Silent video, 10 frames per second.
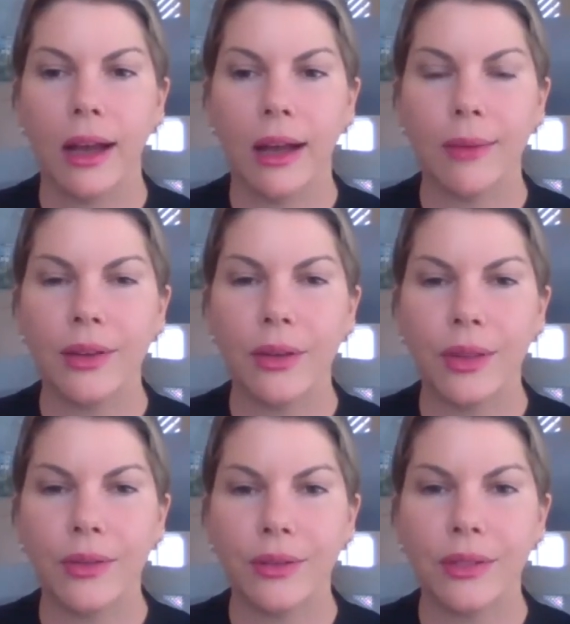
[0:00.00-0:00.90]
I
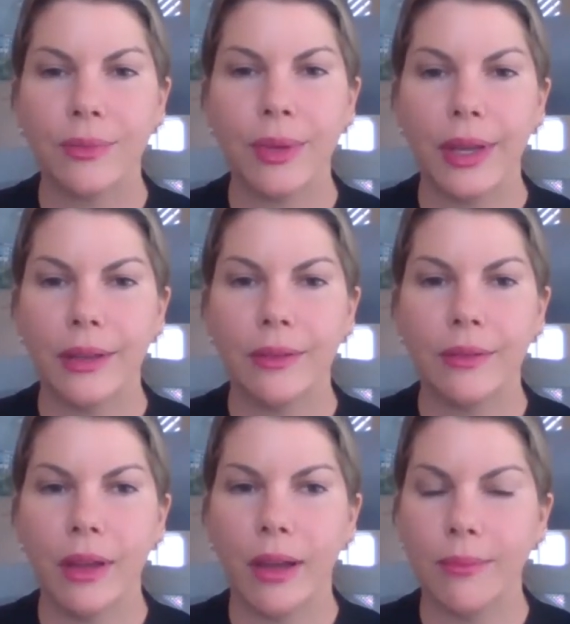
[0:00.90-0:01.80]
know that there's
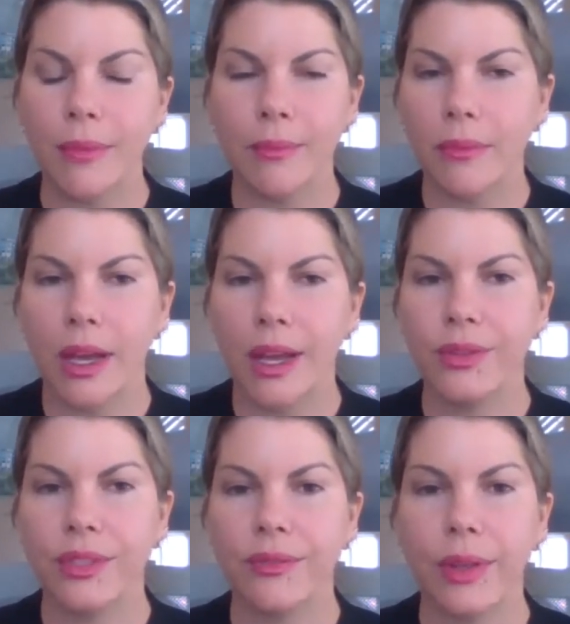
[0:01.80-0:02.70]
been
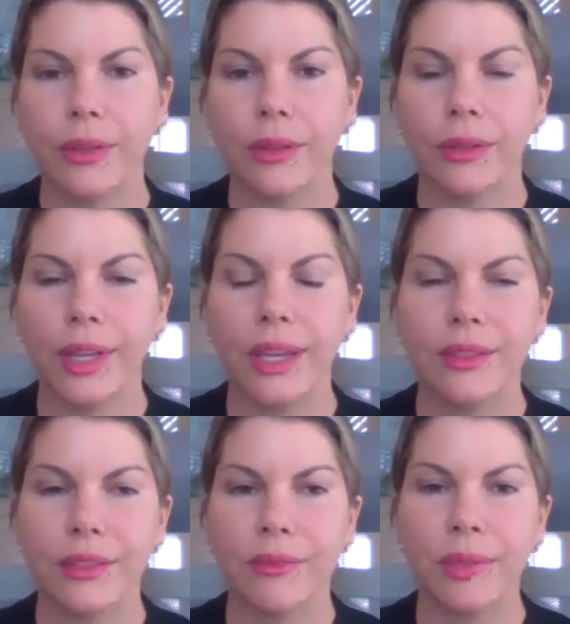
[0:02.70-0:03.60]
hundreds of other
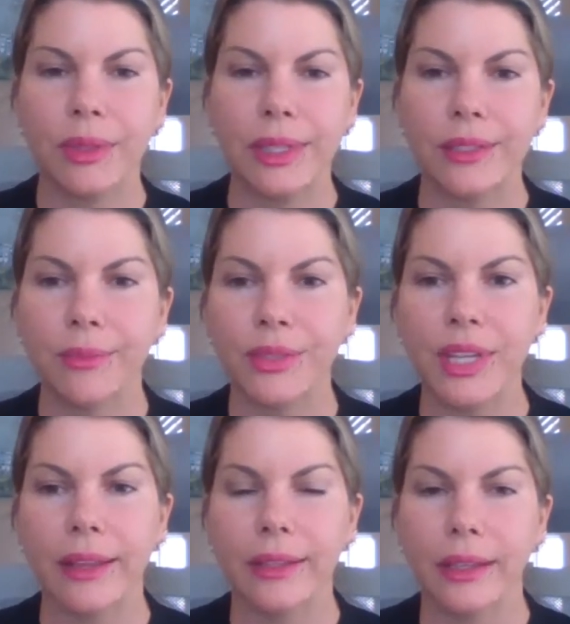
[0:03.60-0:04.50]
cases of police
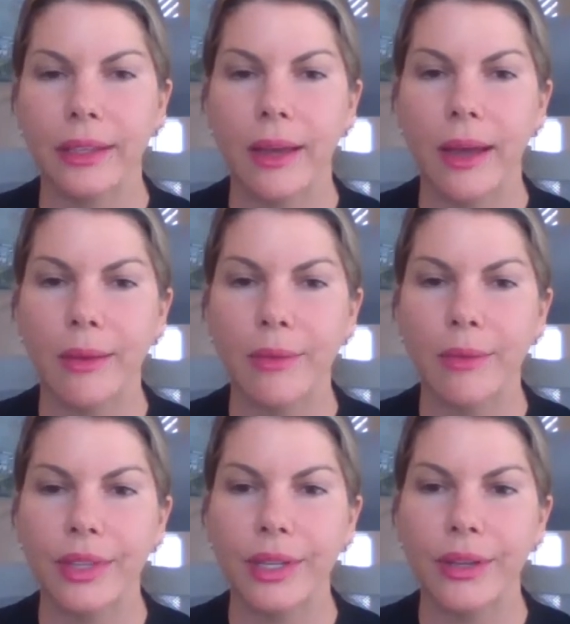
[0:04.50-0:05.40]
brutality
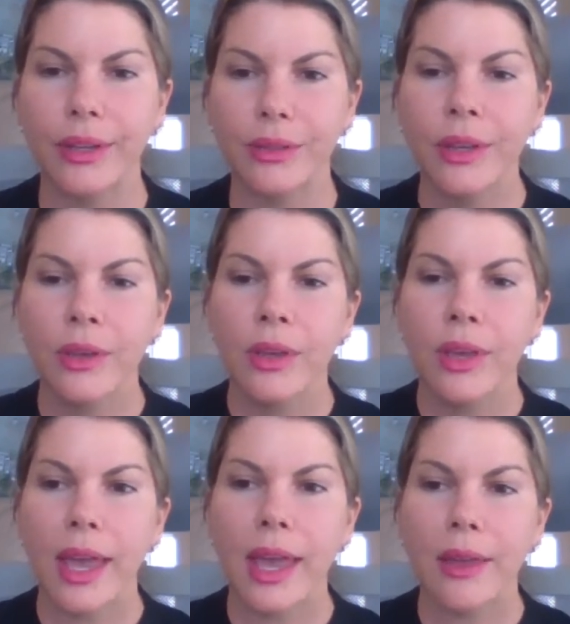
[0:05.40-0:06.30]
over the years.
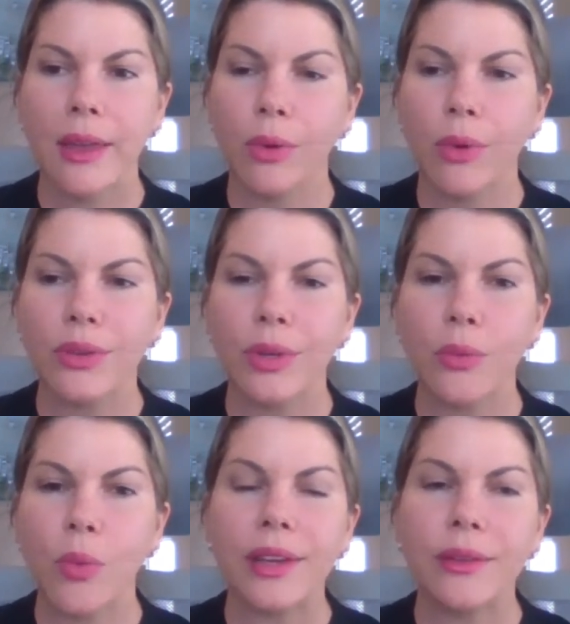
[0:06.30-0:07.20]
And we're
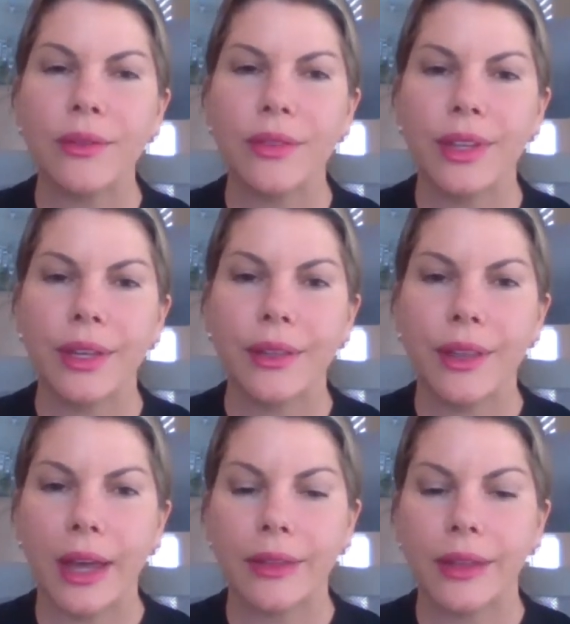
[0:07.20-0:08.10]
wondering, why do you
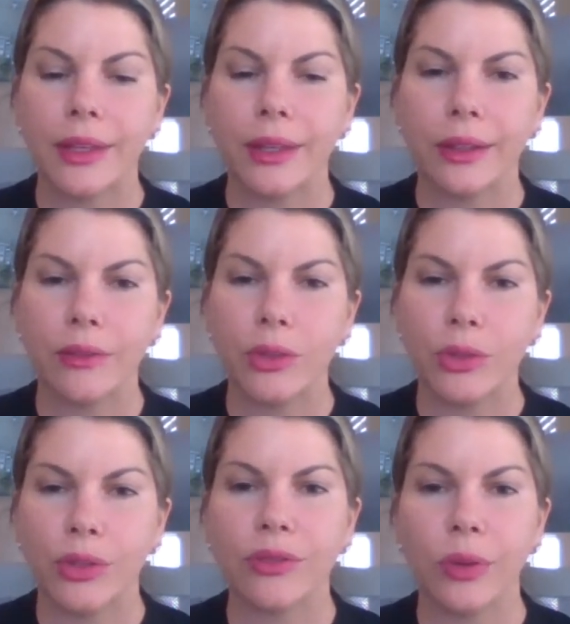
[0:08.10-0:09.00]
think that the killing
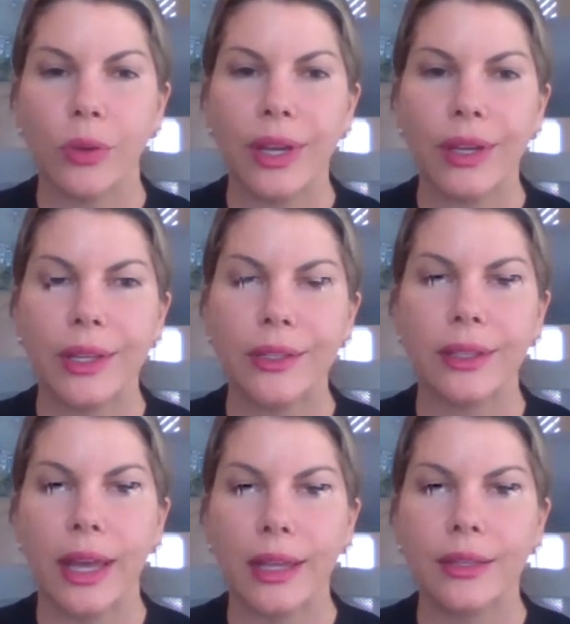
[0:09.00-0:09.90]
of George Floyd
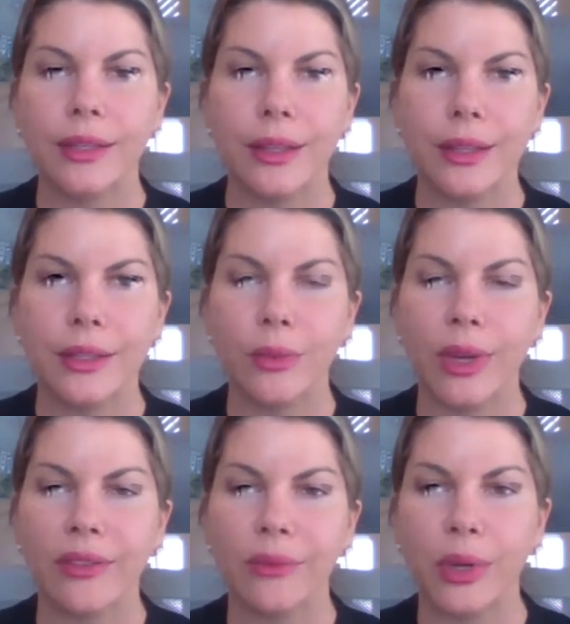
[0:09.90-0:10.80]
has led to
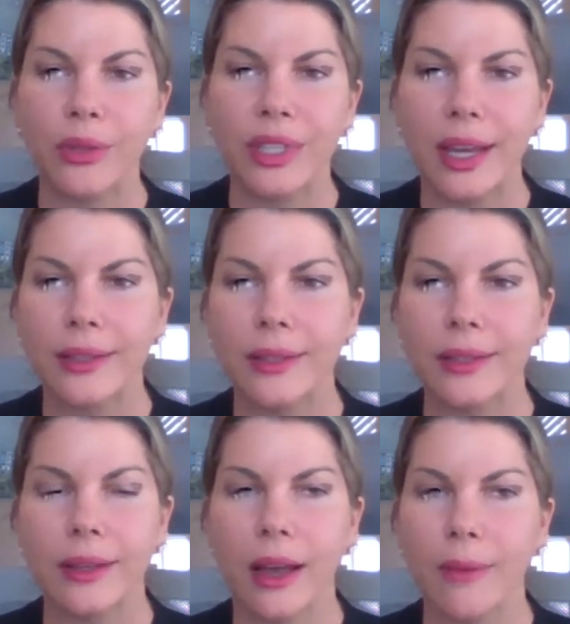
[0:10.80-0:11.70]
this wave of
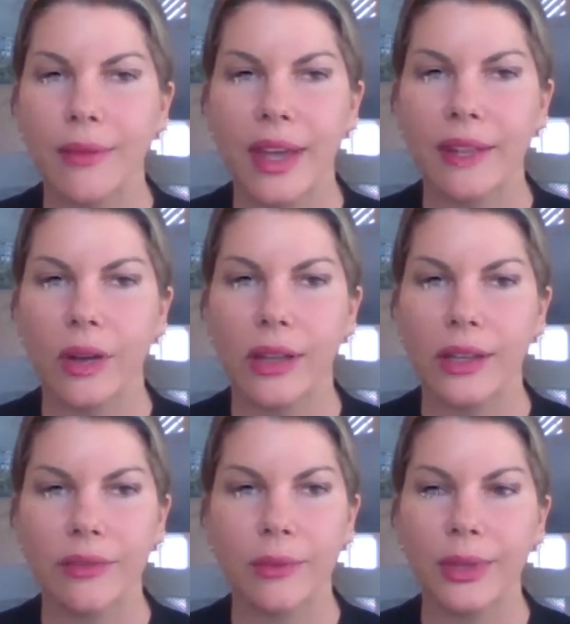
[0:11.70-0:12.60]
protests that have
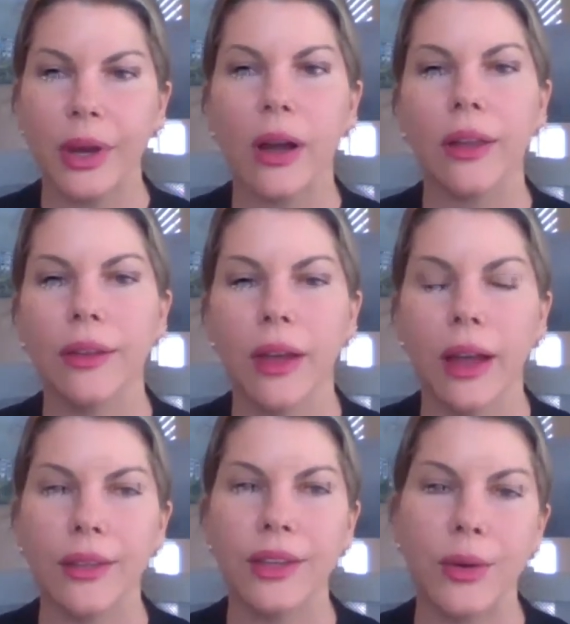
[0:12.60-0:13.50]
gone even
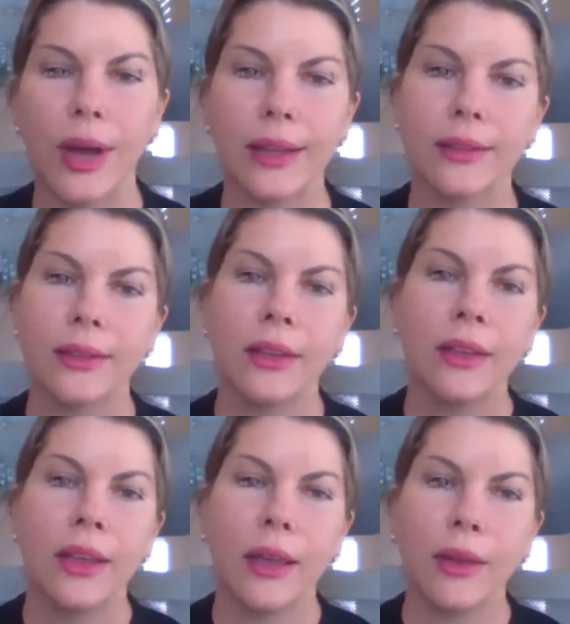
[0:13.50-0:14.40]
beyond the US?
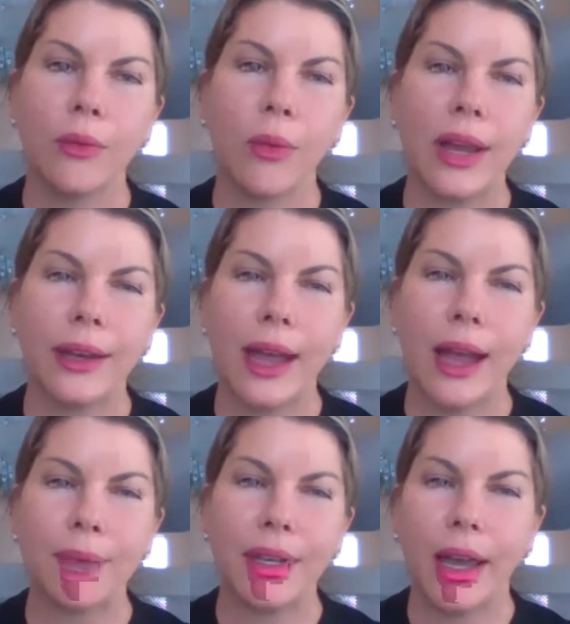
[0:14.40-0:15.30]
And why did
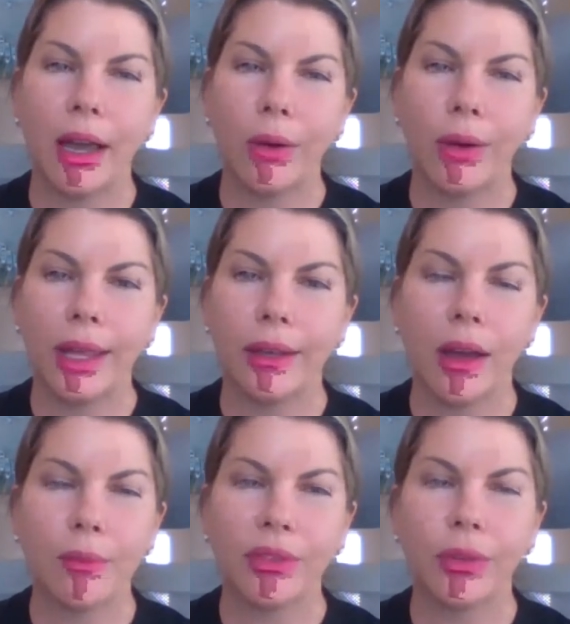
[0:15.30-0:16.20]
it happen now
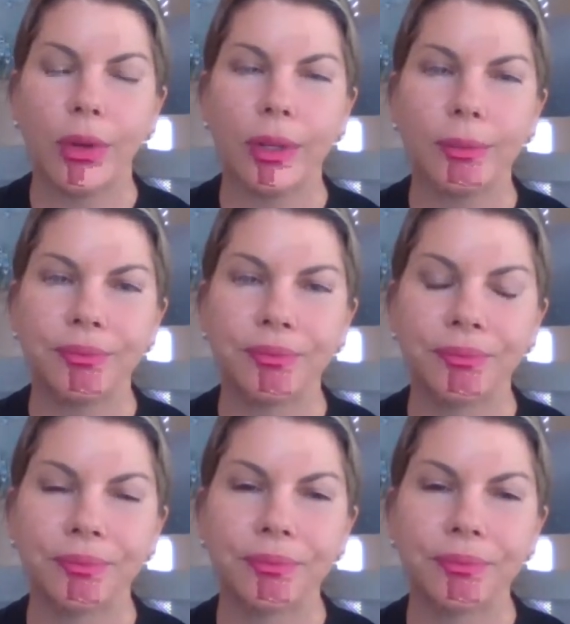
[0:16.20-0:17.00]
and not before?